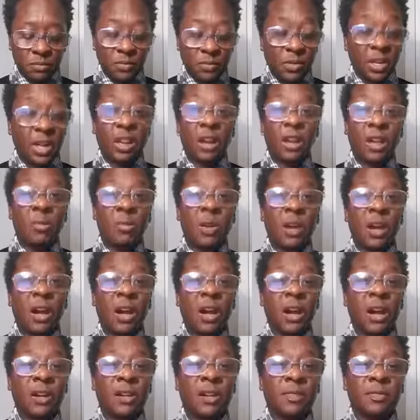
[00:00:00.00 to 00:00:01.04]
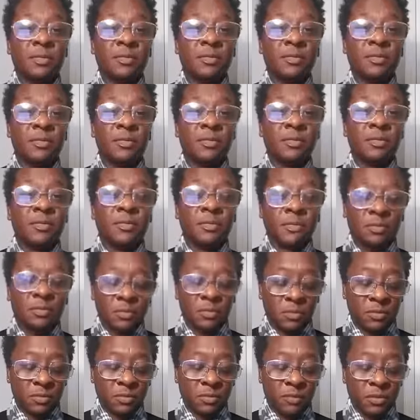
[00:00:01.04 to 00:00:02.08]
And there we are.
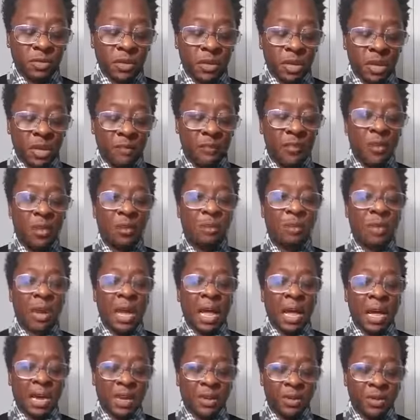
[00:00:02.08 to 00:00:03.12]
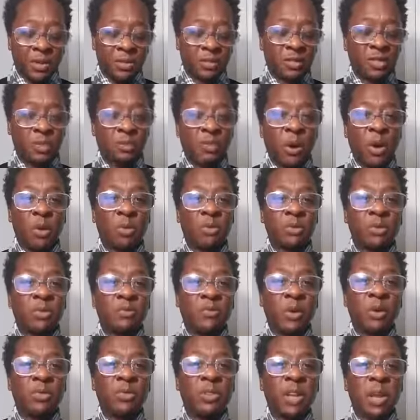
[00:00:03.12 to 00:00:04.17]
If you're black, you're supposed to
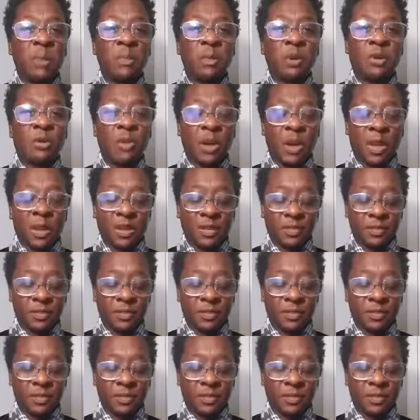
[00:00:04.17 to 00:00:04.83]
vote Democrat.